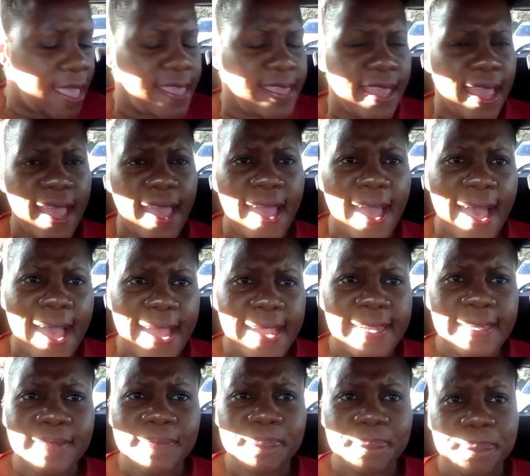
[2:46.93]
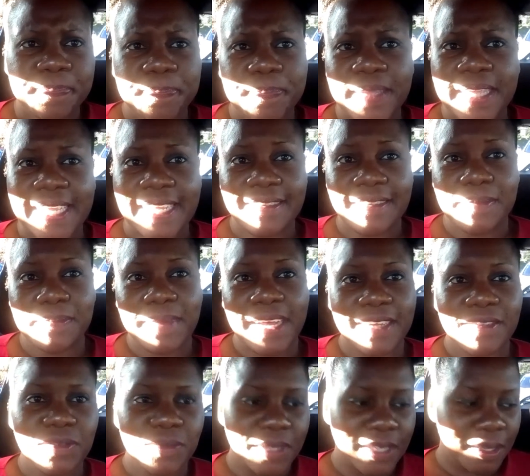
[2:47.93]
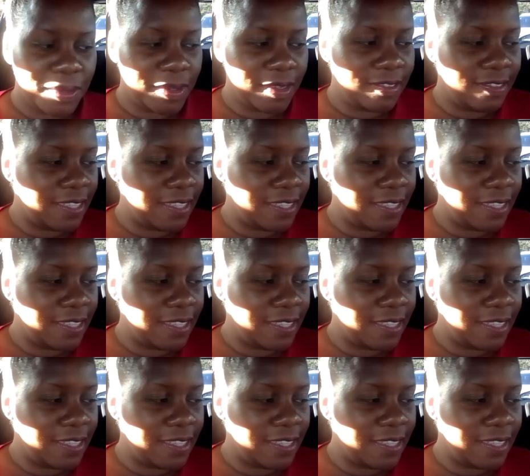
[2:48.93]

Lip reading: Yeah, and getting back to what I was